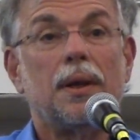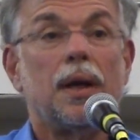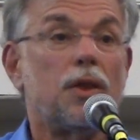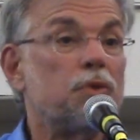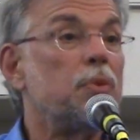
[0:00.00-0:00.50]

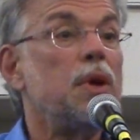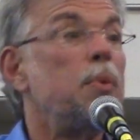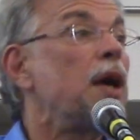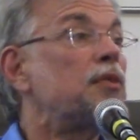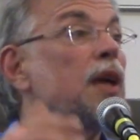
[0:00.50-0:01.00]
And 3,
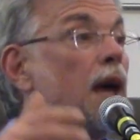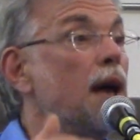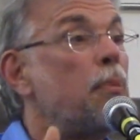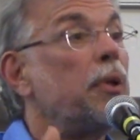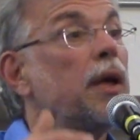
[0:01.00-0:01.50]
we have to
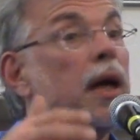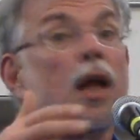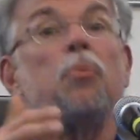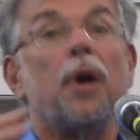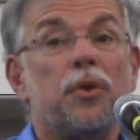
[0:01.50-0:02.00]

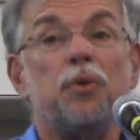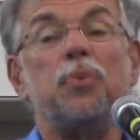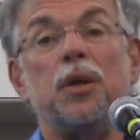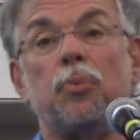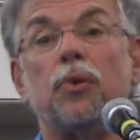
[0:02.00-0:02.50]
help other
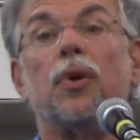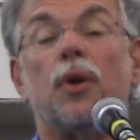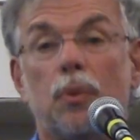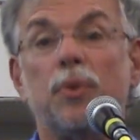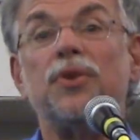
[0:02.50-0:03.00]
people
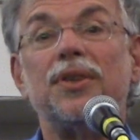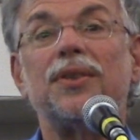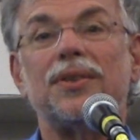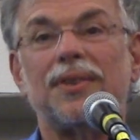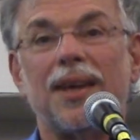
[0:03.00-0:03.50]

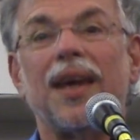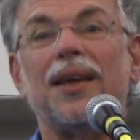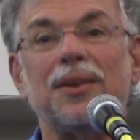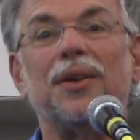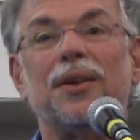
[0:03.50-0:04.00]
resist
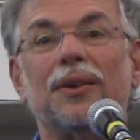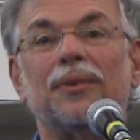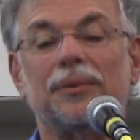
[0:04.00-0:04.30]
and heal.